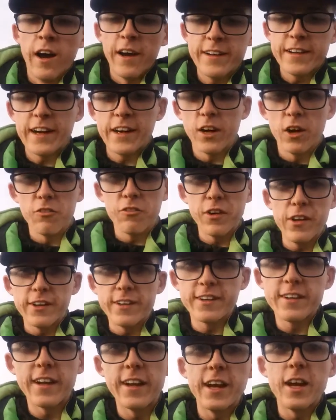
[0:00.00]
Okay,
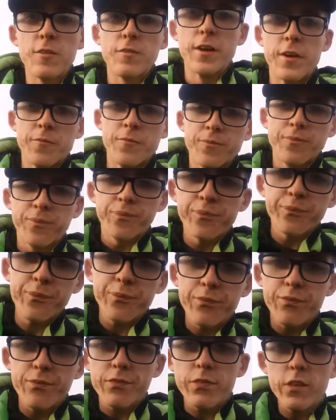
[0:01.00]
hopefully you can hear me.
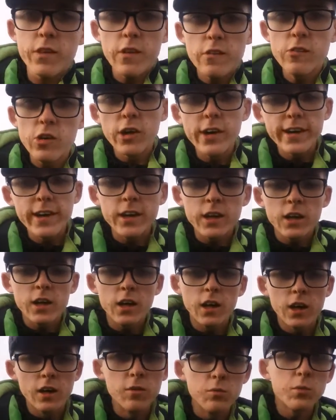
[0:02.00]
Right,
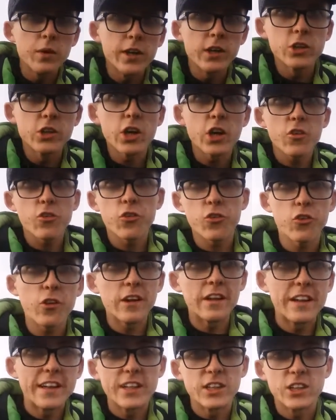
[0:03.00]
we are just
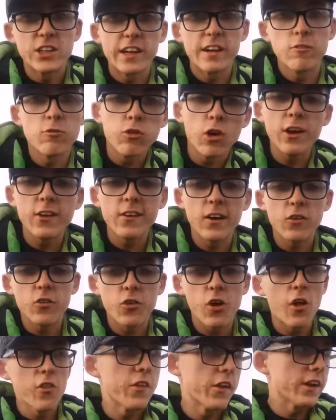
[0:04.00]
literally right
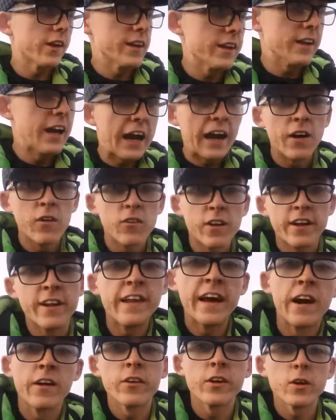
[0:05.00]
outside the
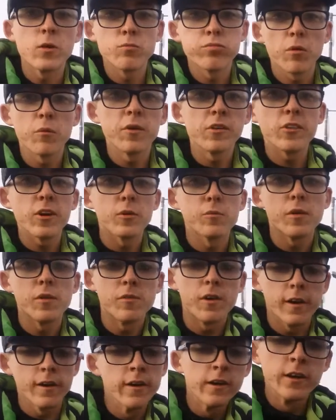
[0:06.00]
outlet now. You can probably tell
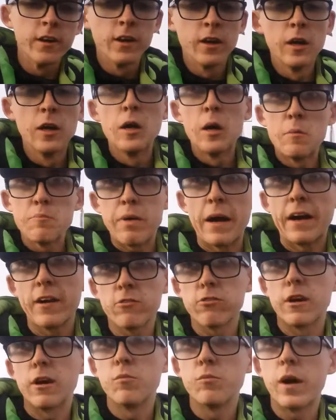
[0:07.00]
by my
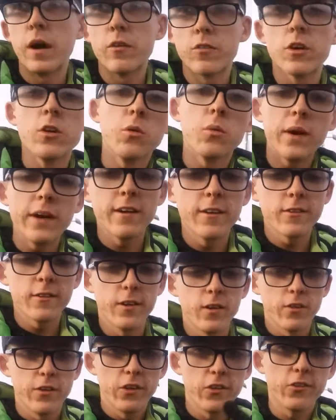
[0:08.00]
background, but I'm going to wait
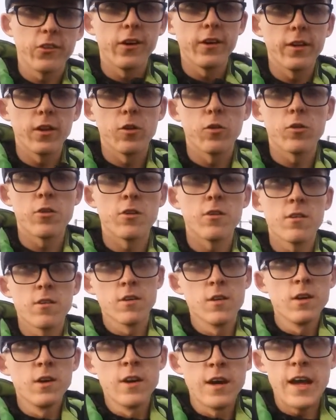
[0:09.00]
until this side is
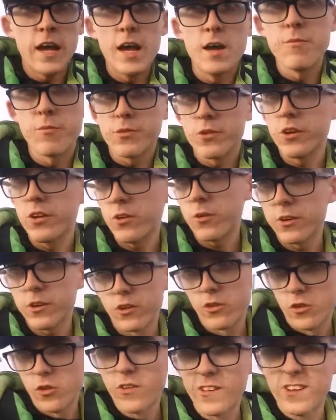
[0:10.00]
empty so I
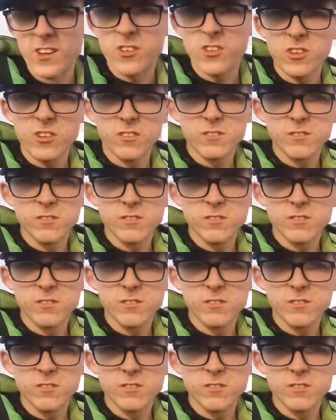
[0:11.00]
can do this.